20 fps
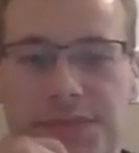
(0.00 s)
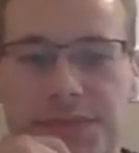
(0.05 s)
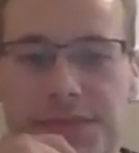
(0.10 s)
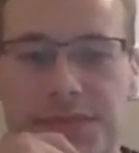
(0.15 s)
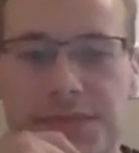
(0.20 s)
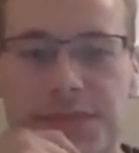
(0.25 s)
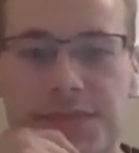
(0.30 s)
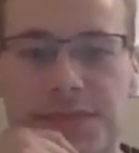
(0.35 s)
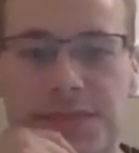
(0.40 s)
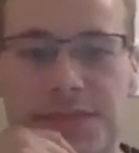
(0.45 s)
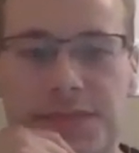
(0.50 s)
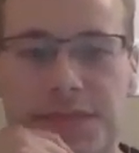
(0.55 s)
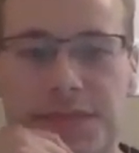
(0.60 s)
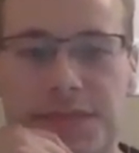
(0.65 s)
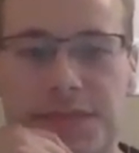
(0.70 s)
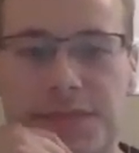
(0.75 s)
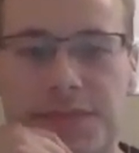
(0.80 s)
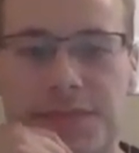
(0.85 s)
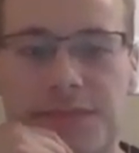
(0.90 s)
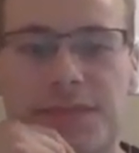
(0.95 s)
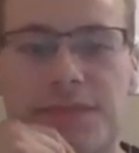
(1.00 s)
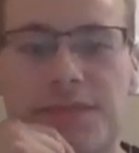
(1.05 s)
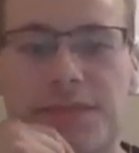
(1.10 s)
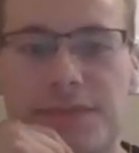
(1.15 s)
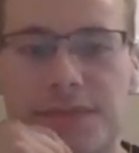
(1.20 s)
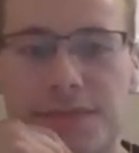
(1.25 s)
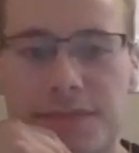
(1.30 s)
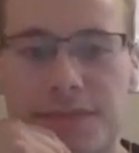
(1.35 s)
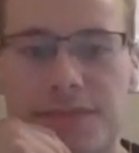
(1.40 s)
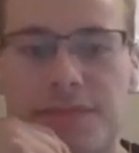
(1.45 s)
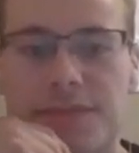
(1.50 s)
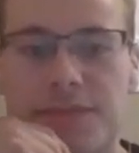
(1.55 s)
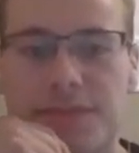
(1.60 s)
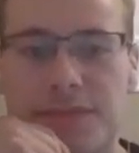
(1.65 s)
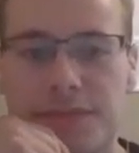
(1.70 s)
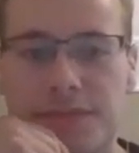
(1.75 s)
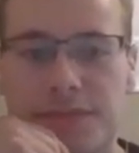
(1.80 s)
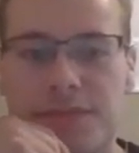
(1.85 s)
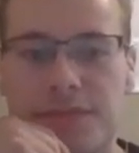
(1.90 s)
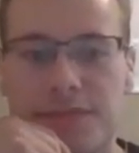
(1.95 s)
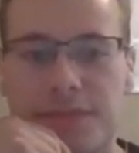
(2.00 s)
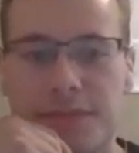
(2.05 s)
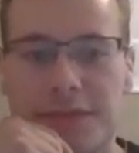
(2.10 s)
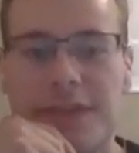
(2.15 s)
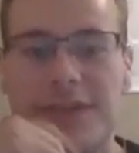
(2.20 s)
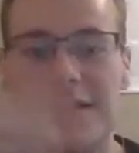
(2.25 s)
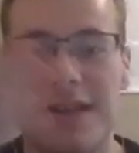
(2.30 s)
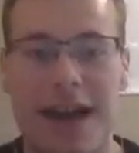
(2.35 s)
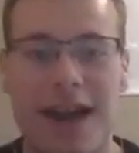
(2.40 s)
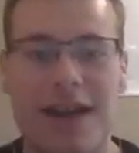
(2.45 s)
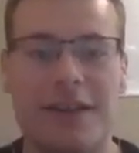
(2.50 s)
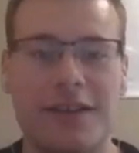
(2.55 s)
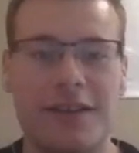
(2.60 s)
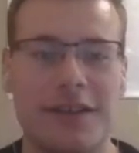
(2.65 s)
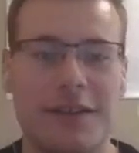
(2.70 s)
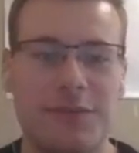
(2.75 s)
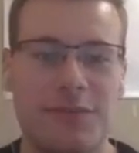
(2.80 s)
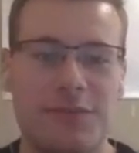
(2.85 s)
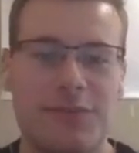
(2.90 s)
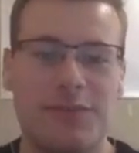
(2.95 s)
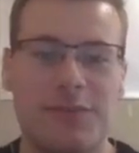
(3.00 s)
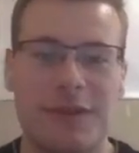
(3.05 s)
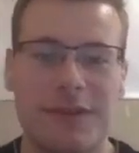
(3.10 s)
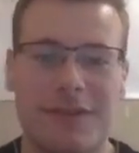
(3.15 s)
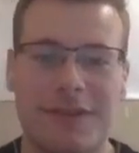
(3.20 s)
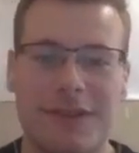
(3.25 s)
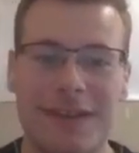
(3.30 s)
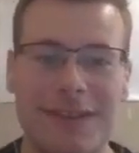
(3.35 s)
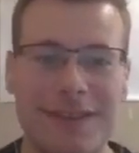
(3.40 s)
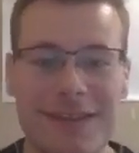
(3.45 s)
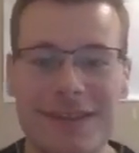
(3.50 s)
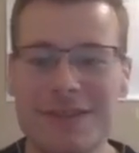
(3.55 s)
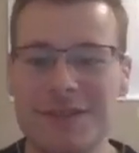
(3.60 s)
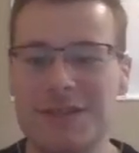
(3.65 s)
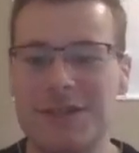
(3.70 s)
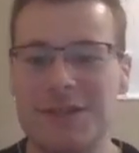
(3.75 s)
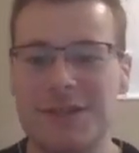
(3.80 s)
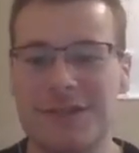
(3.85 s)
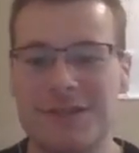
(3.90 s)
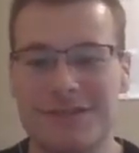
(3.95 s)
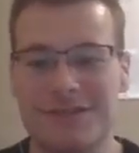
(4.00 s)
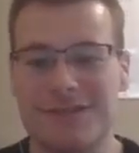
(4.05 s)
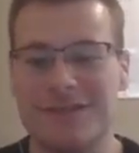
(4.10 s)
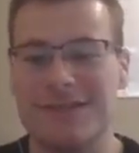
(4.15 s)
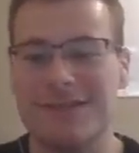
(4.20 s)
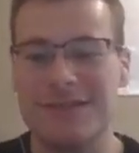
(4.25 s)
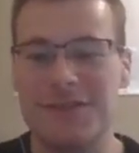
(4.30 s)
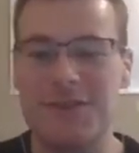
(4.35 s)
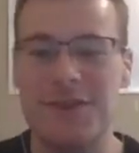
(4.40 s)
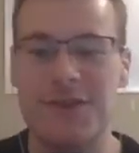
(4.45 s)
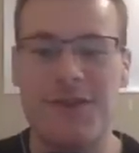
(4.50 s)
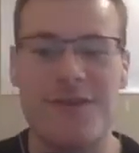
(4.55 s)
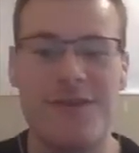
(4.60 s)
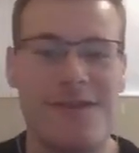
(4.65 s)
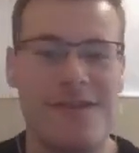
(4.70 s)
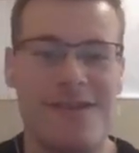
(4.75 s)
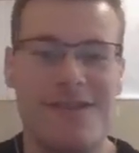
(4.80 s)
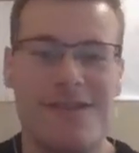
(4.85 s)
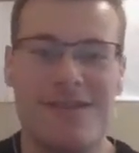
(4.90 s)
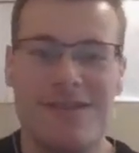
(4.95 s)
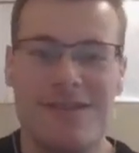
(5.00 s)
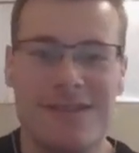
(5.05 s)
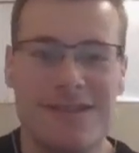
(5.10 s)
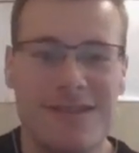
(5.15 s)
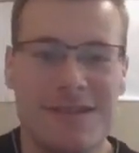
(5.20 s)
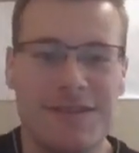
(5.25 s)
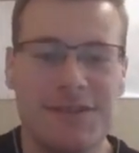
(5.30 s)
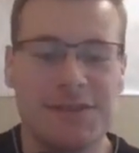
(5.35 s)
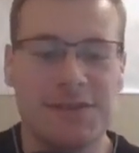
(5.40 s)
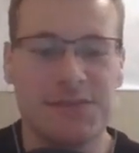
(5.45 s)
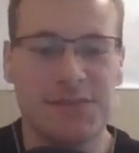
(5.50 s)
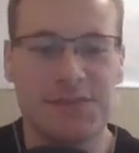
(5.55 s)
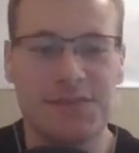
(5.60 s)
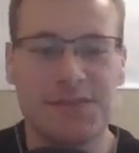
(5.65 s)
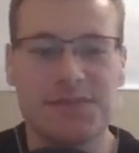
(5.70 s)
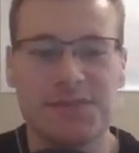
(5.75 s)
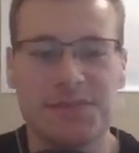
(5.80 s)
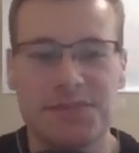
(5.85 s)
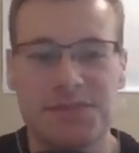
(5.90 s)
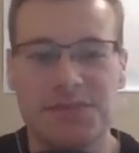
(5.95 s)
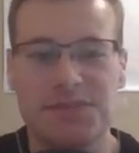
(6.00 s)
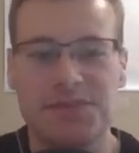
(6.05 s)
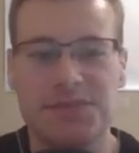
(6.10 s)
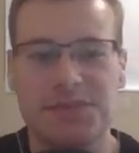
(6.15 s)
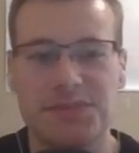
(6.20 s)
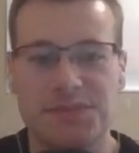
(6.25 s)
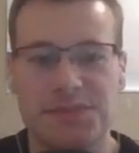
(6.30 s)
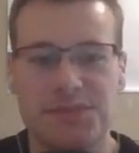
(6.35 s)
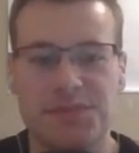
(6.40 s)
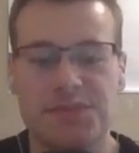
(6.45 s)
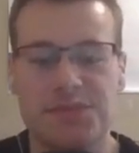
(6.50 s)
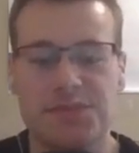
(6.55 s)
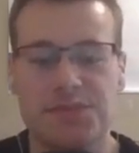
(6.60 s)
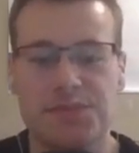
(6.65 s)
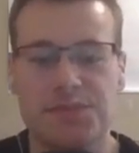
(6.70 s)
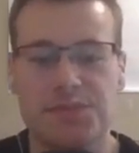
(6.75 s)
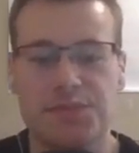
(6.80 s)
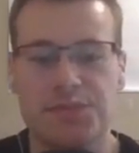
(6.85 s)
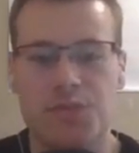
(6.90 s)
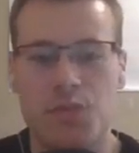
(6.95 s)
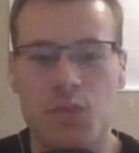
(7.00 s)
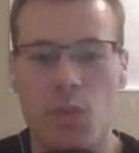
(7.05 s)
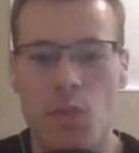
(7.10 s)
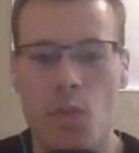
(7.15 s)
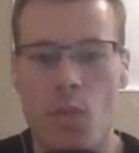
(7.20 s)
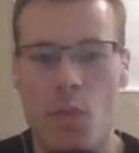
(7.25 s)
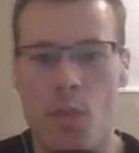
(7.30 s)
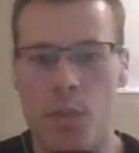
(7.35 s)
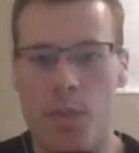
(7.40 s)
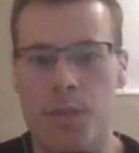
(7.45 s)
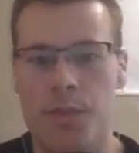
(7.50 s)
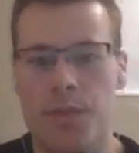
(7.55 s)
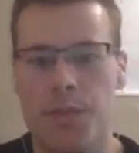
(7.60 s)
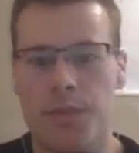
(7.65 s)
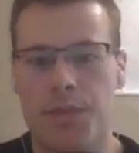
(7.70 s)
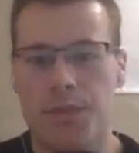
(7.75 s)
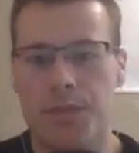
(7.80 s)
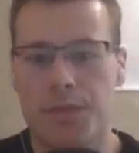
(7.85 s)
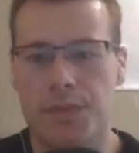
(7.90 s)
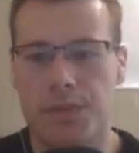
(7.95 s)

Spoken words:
[no speech]